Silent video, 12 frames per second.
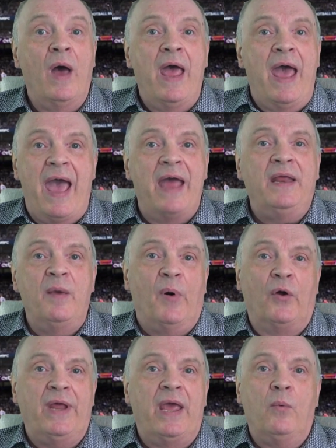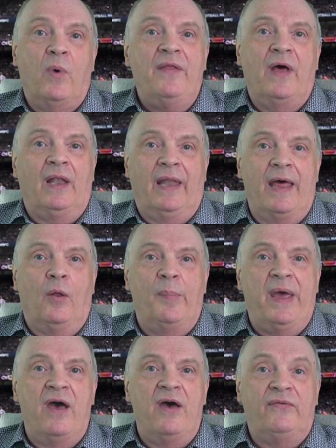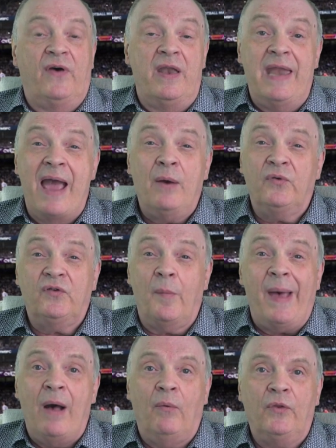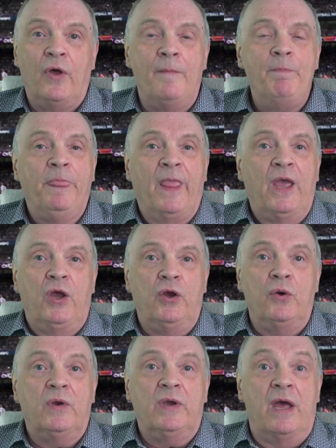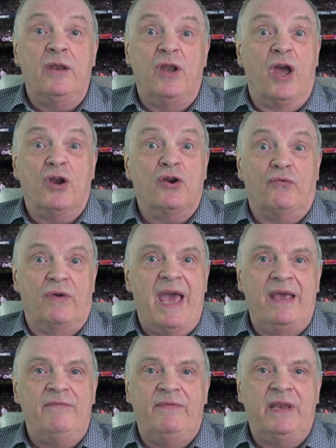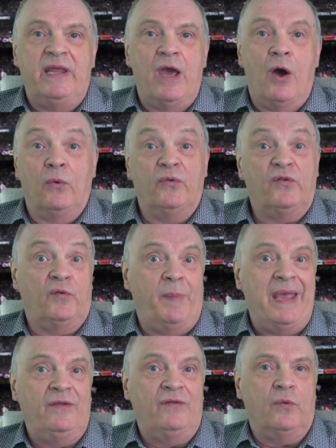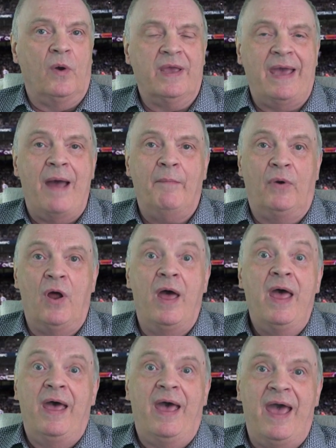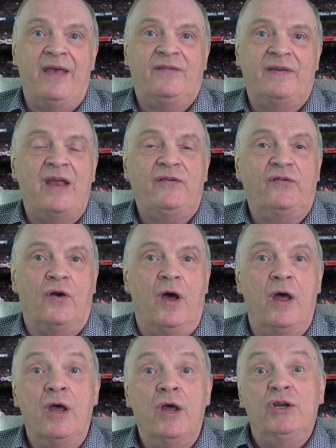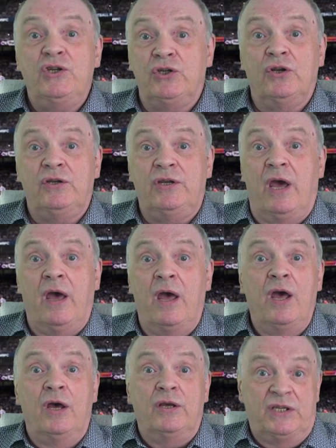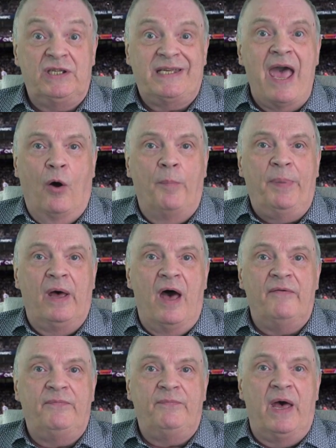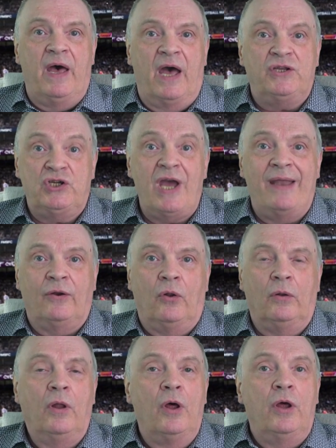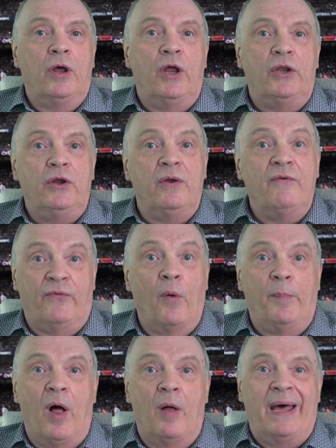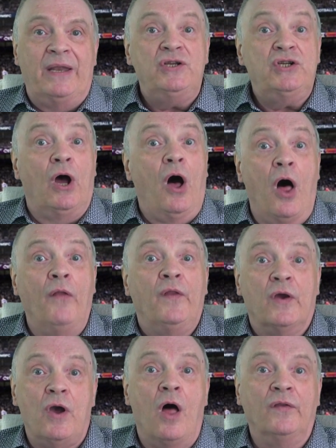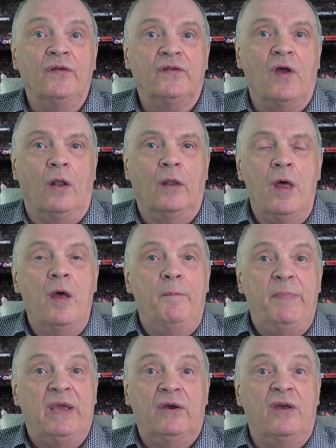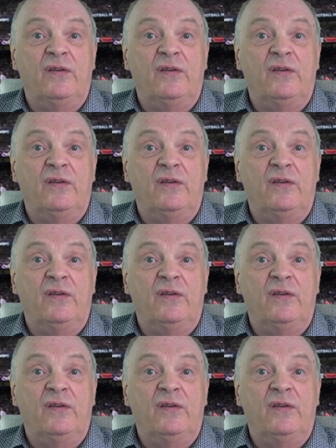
anybody with a little bit of a nous about them who can create videos, speak to a camera, etc., should set up a channel doing Football Manager on the console, because